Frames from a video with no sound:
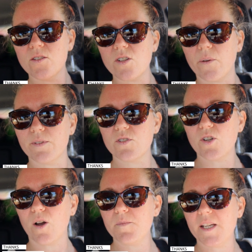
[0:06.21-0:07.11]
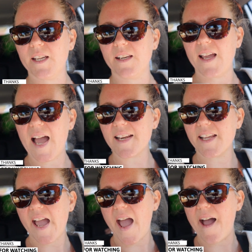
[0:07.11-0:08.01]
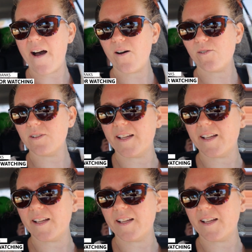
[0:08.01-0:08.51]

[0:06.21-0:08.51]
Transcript: So we've stopped in at Cowell